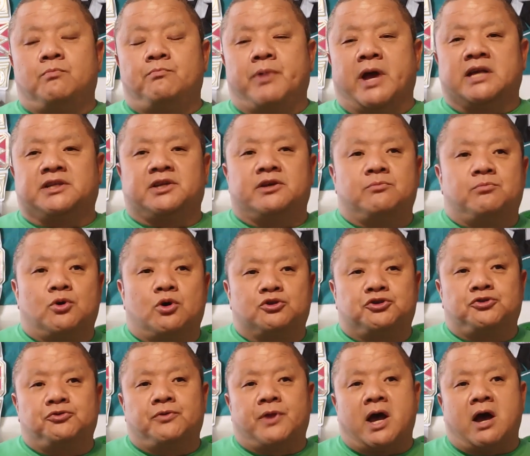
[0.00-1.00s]
basketball
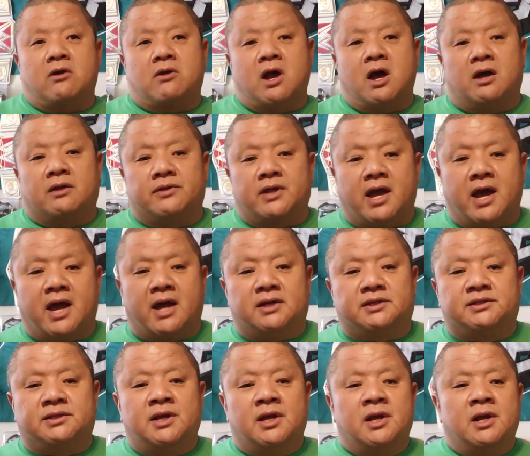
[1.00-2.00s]
shootout
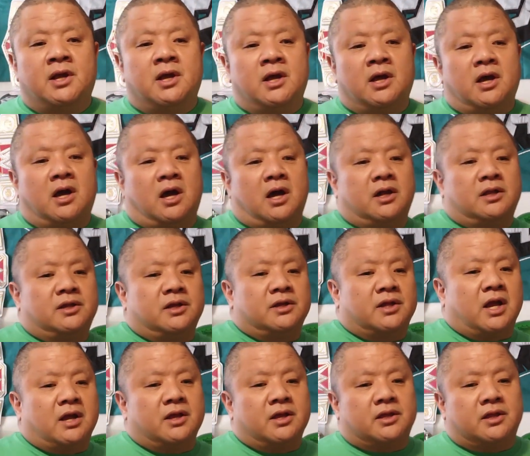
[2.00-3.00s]
contest.
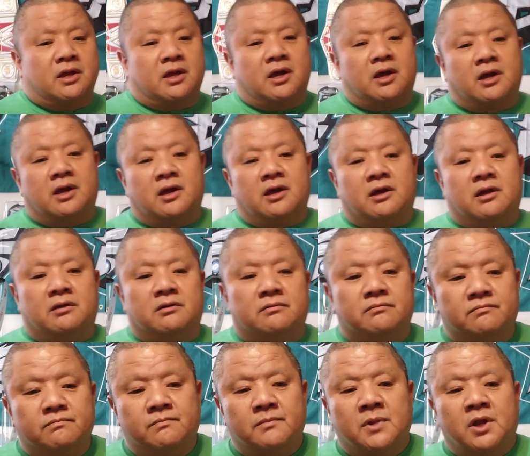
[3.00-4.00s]
The
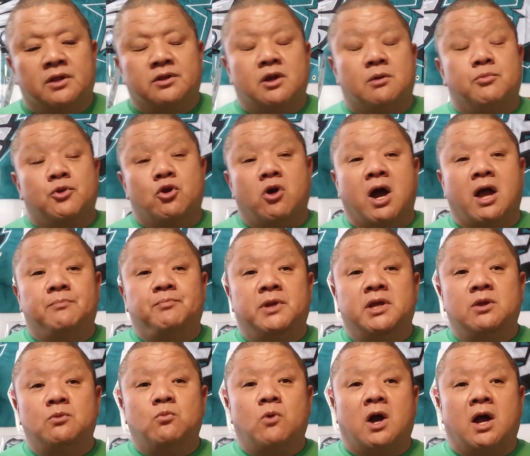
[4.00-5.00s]

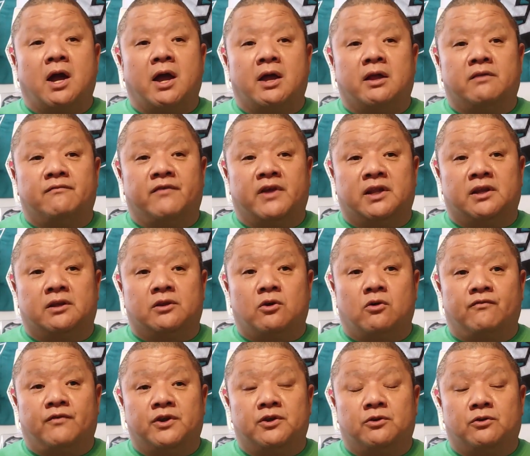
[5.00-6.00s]
WIP one at the
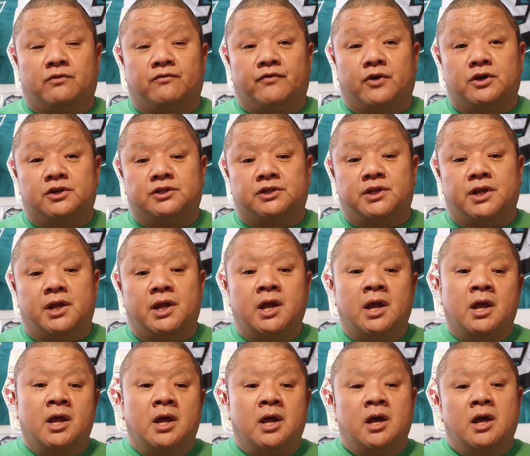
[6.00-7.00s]
Villanova University.
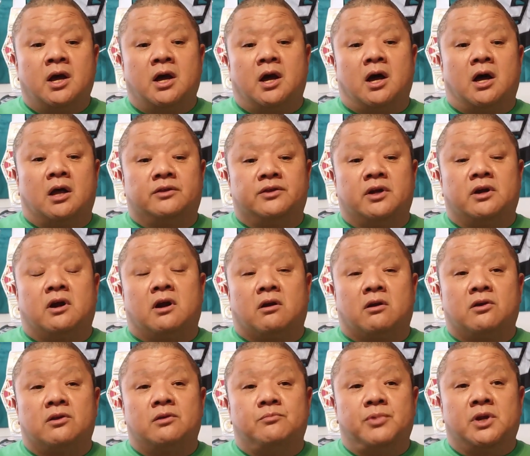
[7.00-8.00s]
There are
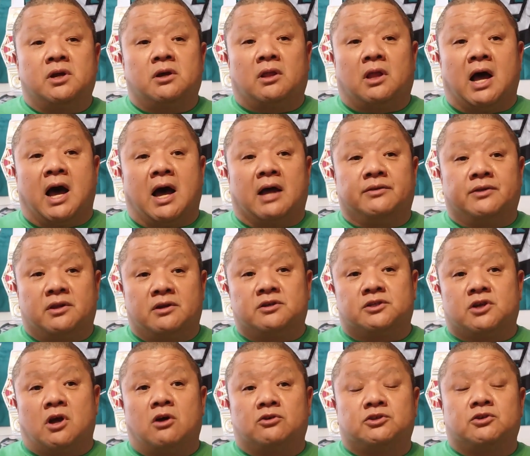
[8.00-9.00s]
going to be a lot.
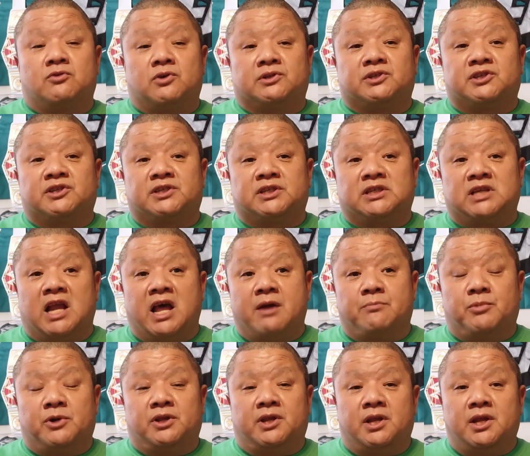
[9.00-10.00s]
There's also a
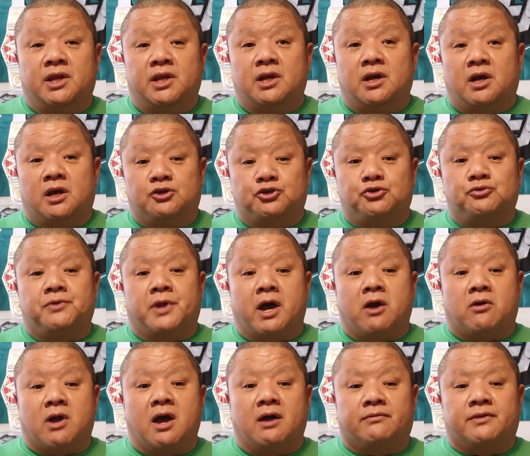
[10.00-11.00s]
celebrity
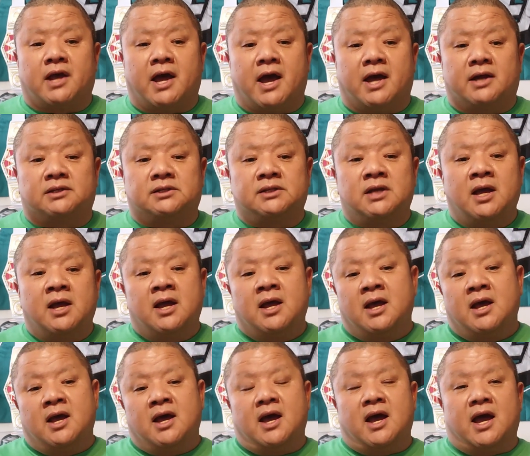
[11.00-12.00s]
shootout contest,
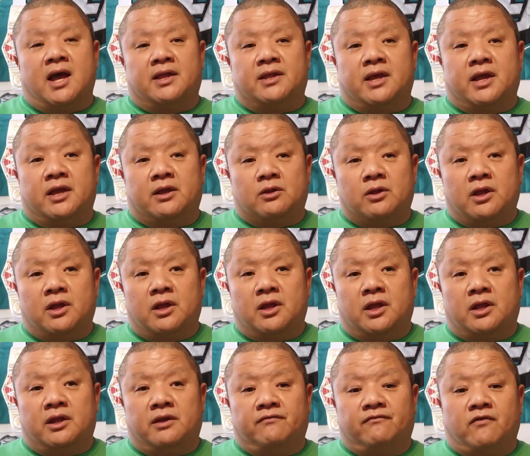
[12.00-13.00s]
and
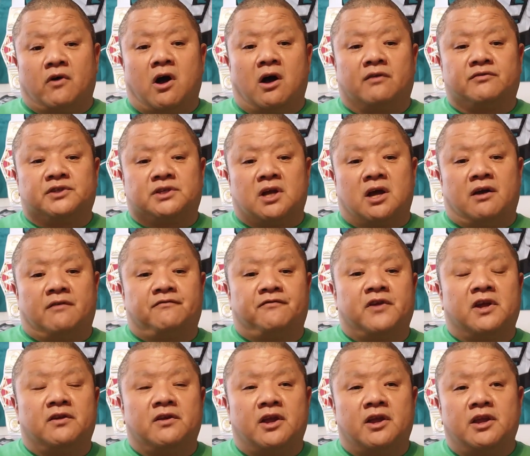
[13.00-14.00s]
it involves
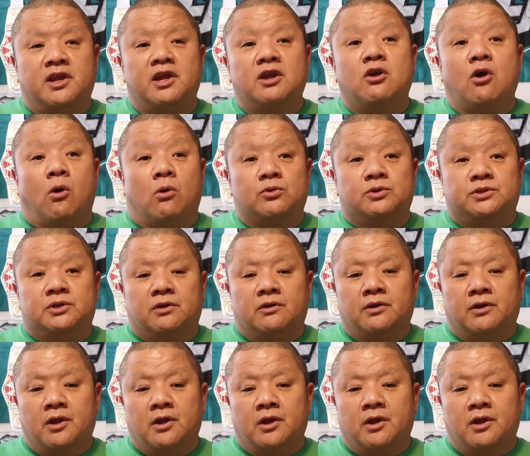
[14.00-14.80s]
Eagles